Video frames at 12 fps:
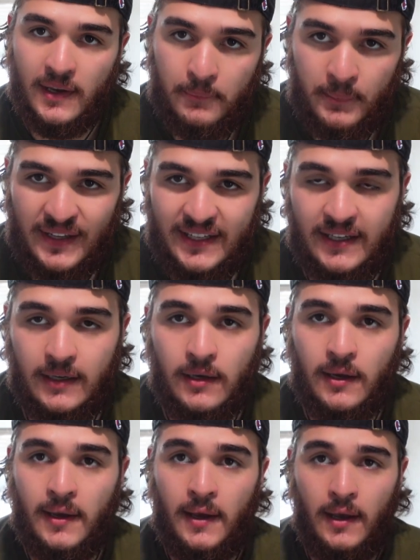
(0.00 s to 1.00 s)

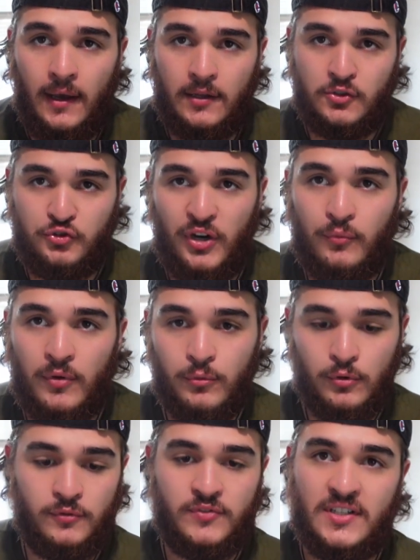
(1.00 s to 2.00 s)
meaning trim
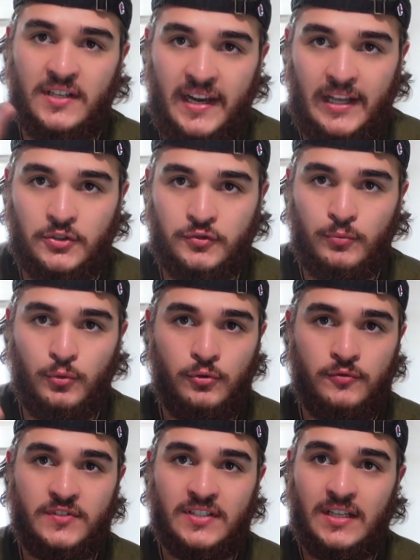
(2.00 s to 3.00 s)
removed, nails
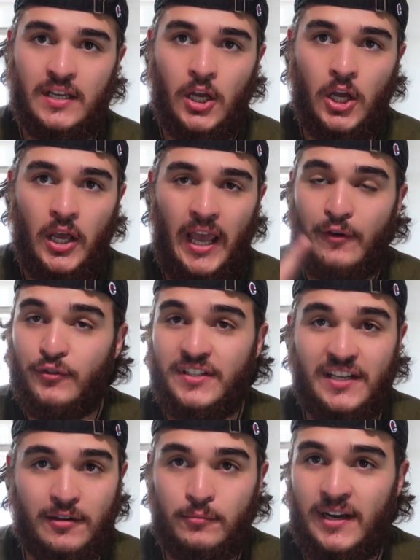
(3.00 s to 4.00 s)
removed,
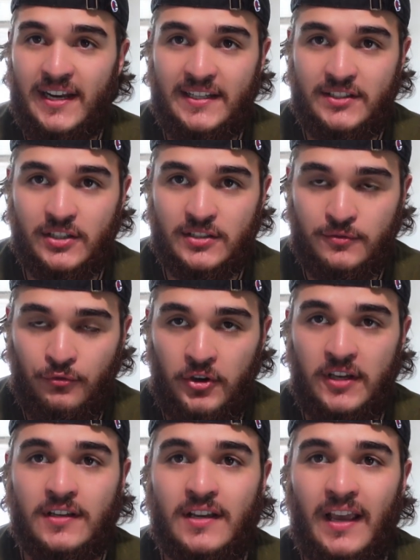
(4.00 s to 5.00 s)
everything completely dust
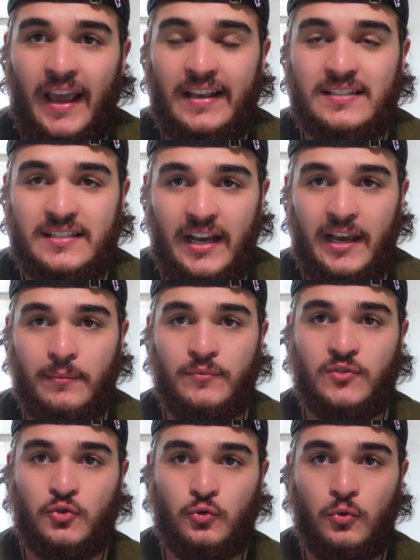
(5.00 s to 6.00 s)
free, it's
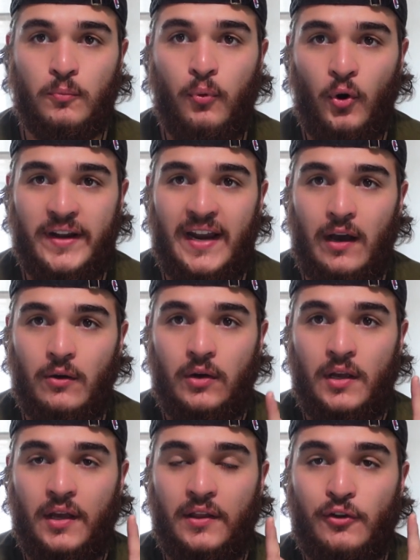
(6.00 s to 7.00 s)
time to point
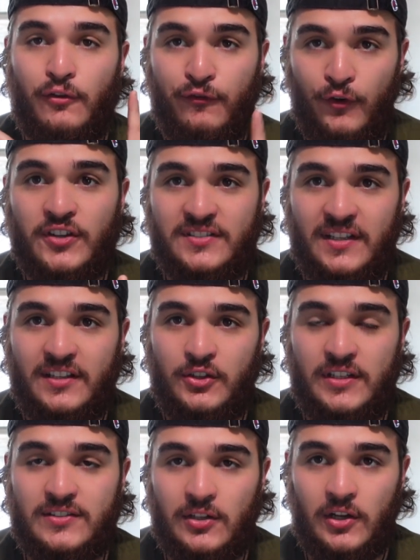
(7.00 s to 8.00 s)
out the first thing you
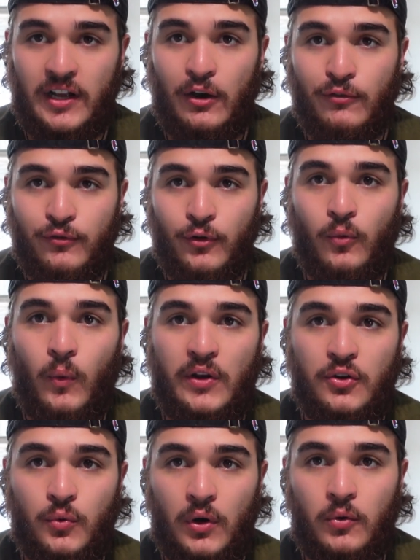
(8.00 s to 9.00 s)
need to look out for
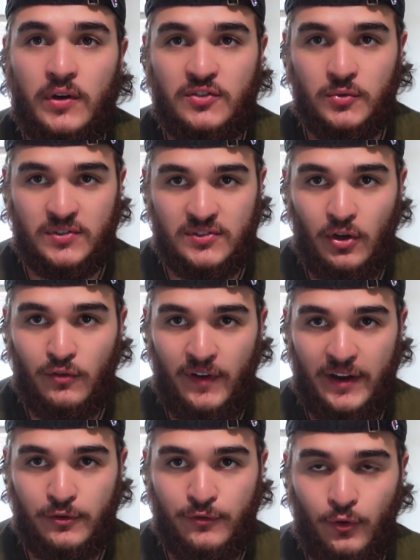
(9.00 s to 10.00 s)
when you are going to install
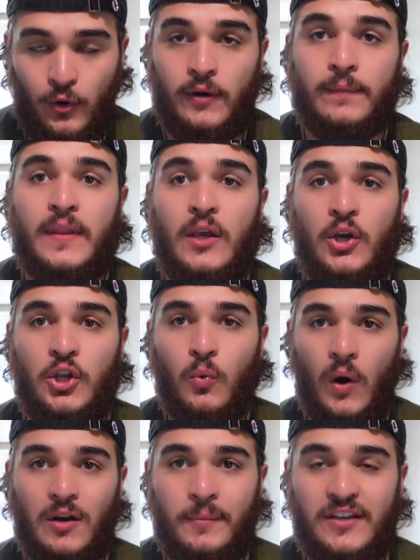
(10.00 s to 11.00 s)
vinyl floor. You
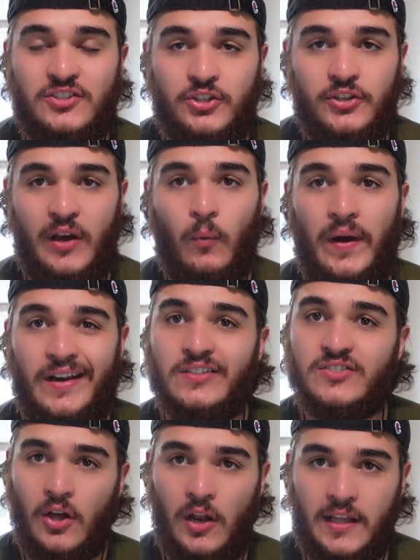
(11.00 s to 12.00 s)
want to make sure that when
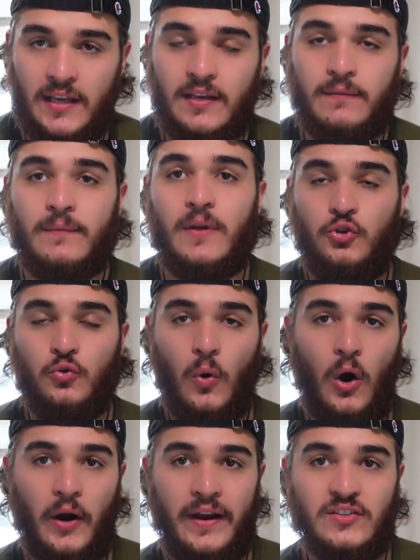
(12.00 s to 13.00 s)
installing it, you
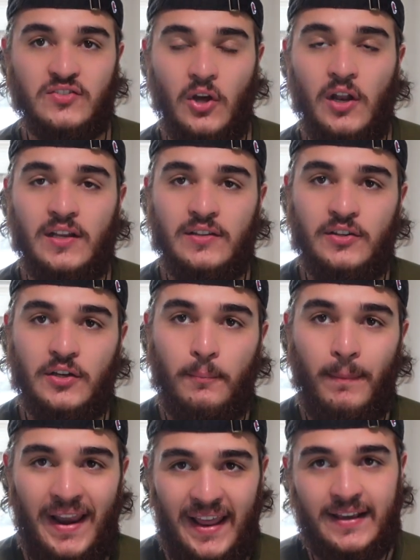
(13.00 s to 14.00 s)
are installing the
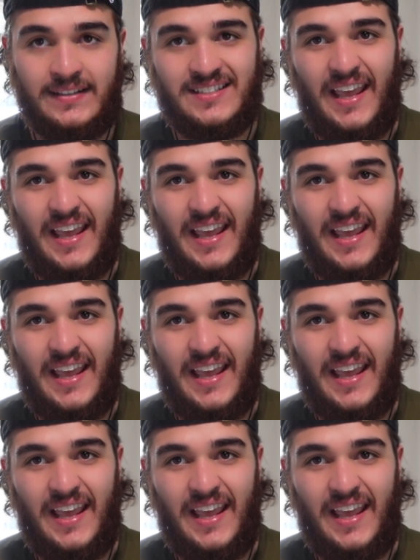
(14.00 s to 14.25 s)
planks